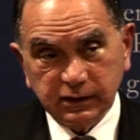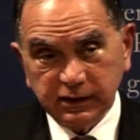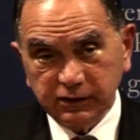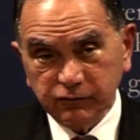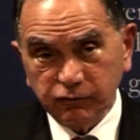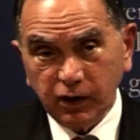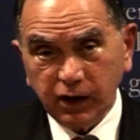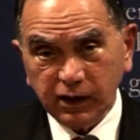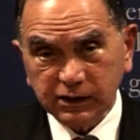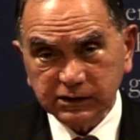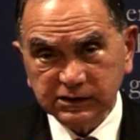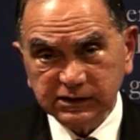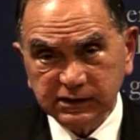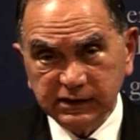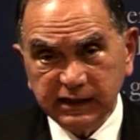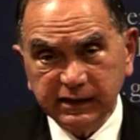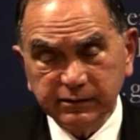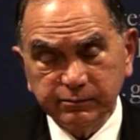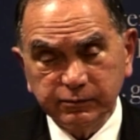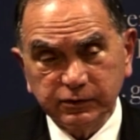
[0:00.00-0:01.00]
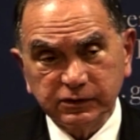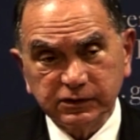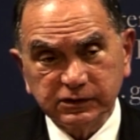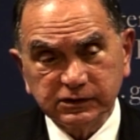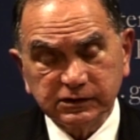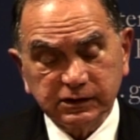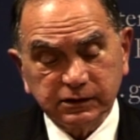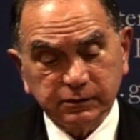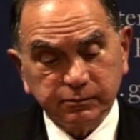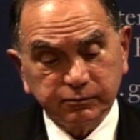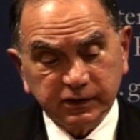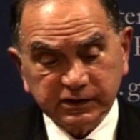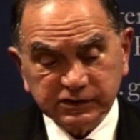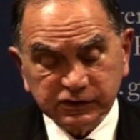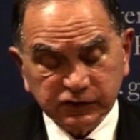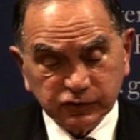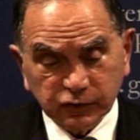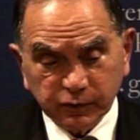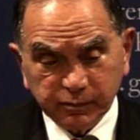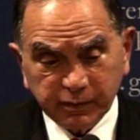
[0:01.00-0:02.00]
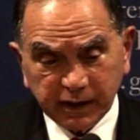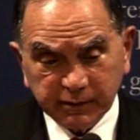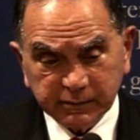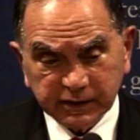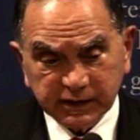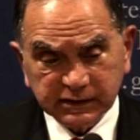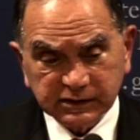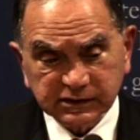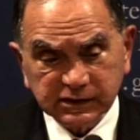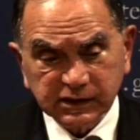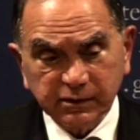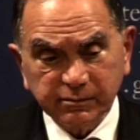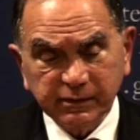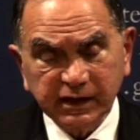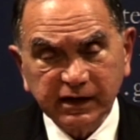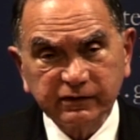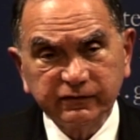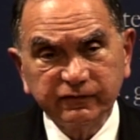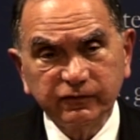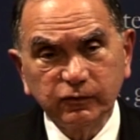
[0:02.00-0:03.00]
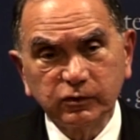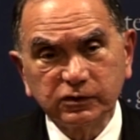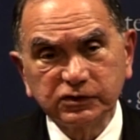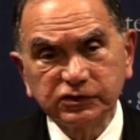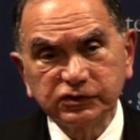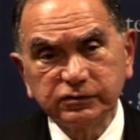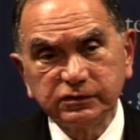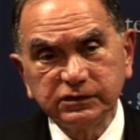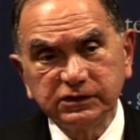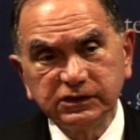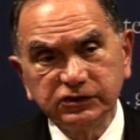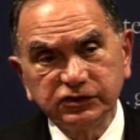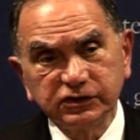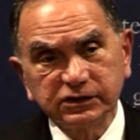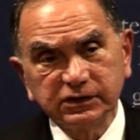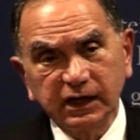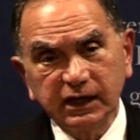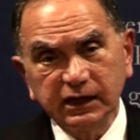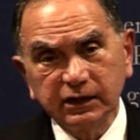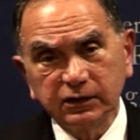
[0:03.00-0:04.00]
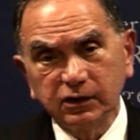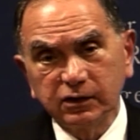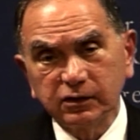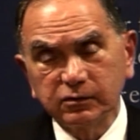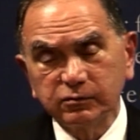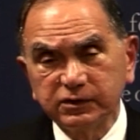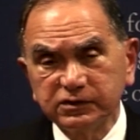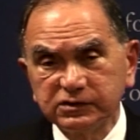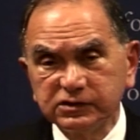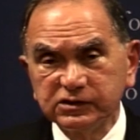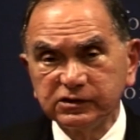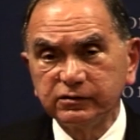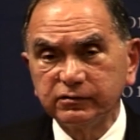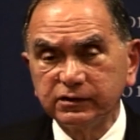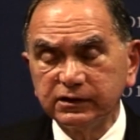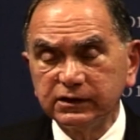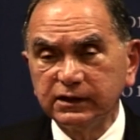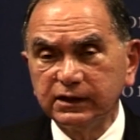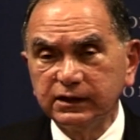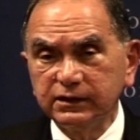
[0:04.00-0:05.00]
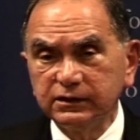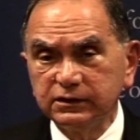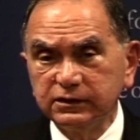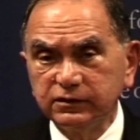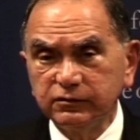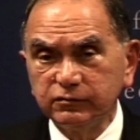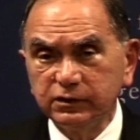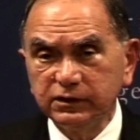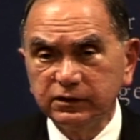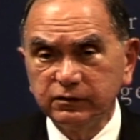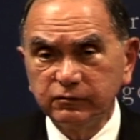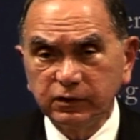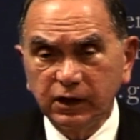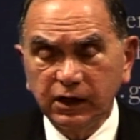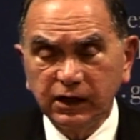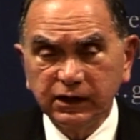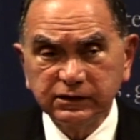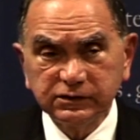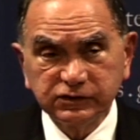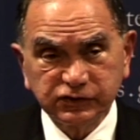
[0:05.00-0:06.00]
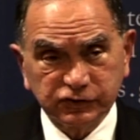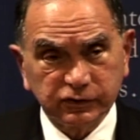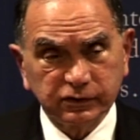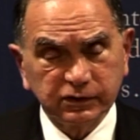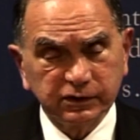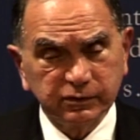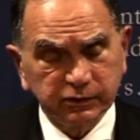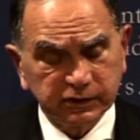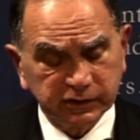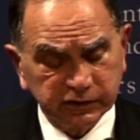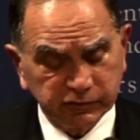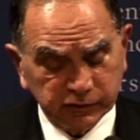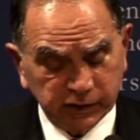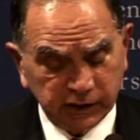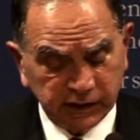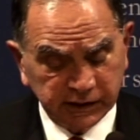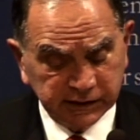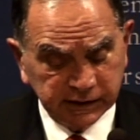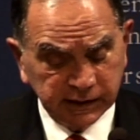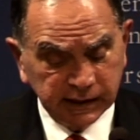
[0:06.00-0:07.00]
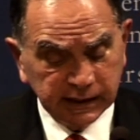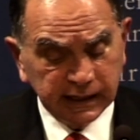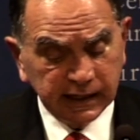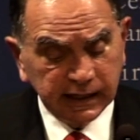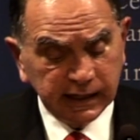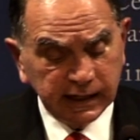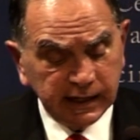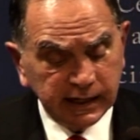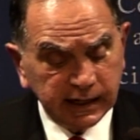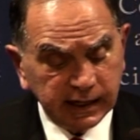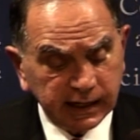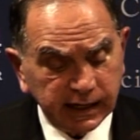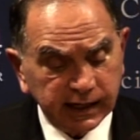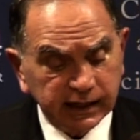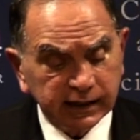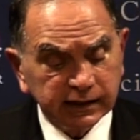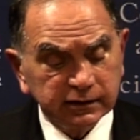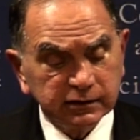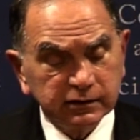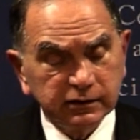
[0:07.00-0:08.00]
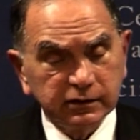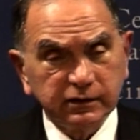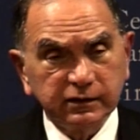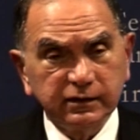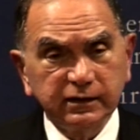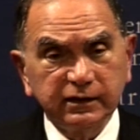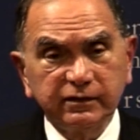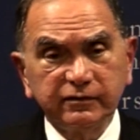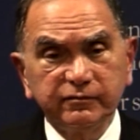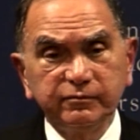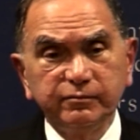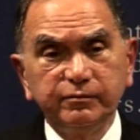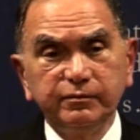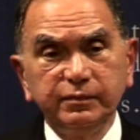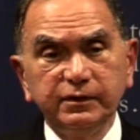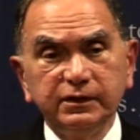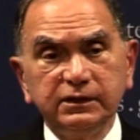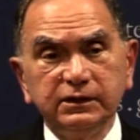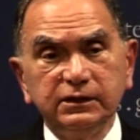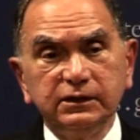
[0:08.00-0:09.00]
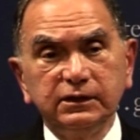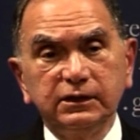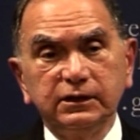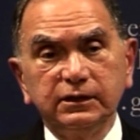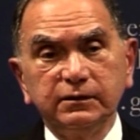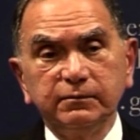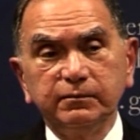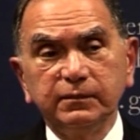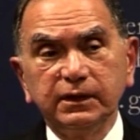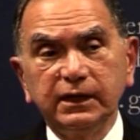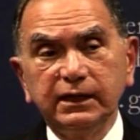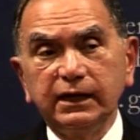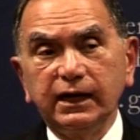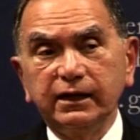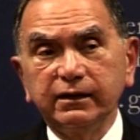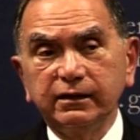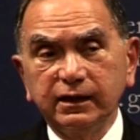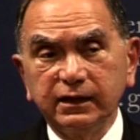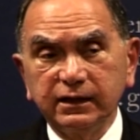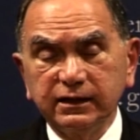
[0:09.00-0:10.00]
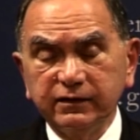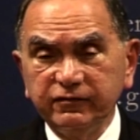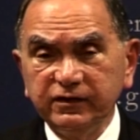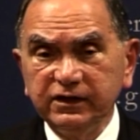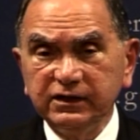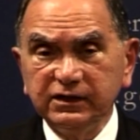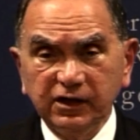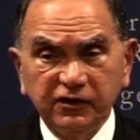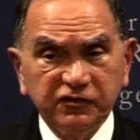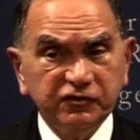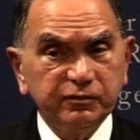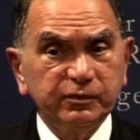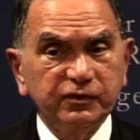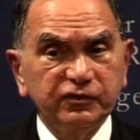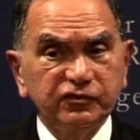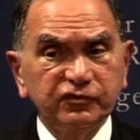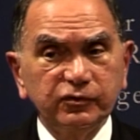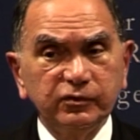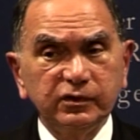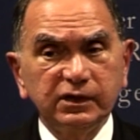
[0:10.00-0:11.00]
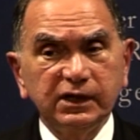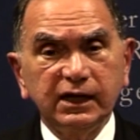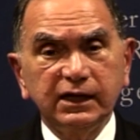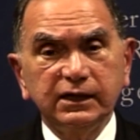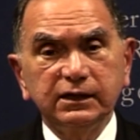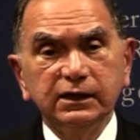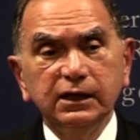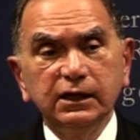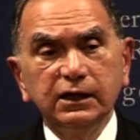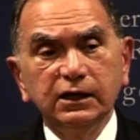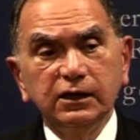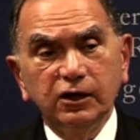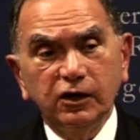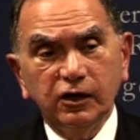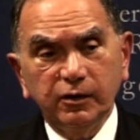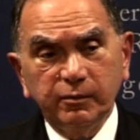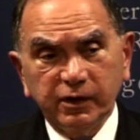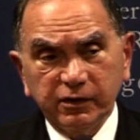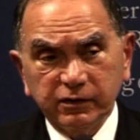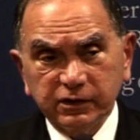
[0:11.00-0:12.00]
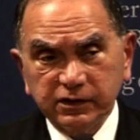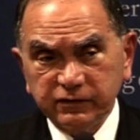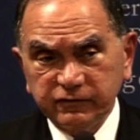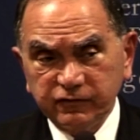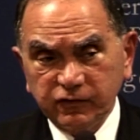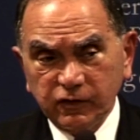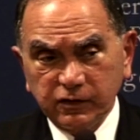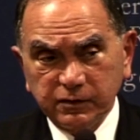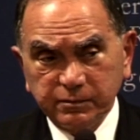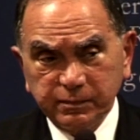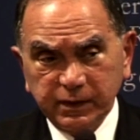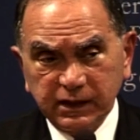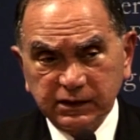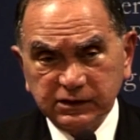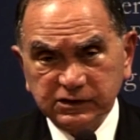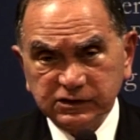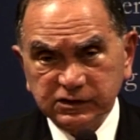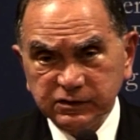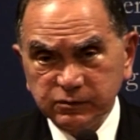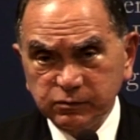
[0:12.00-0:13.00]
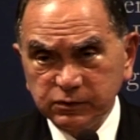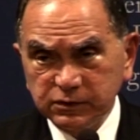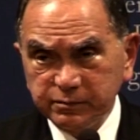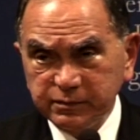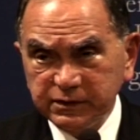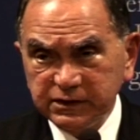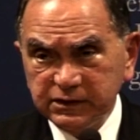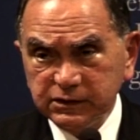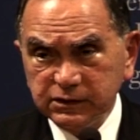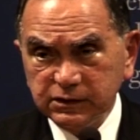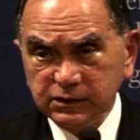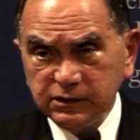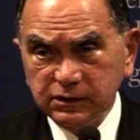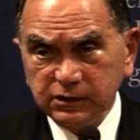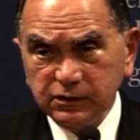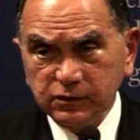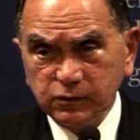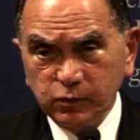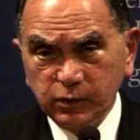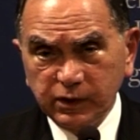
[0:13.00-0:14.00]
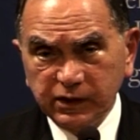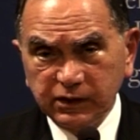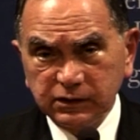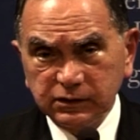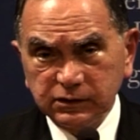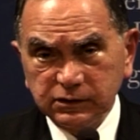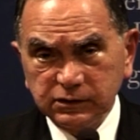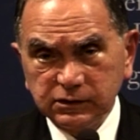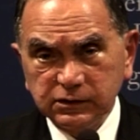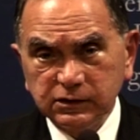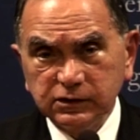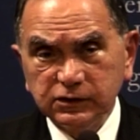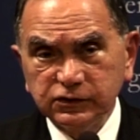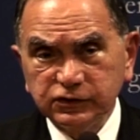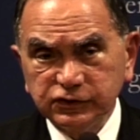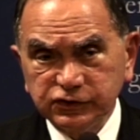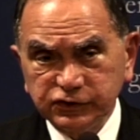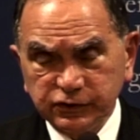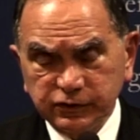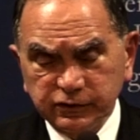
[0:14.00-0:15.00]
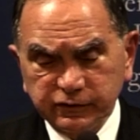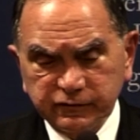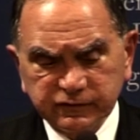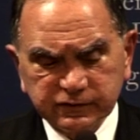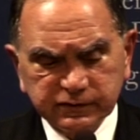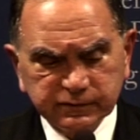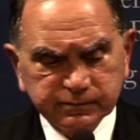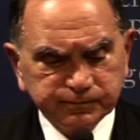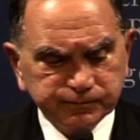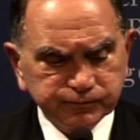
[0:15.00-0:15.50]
Iraq's neighbors. President Obama has come out for a strategic dialogue with Syria and Iran, certainly with Iran, and there have been, and I think if he does pursue that, American foreign policy will be well served.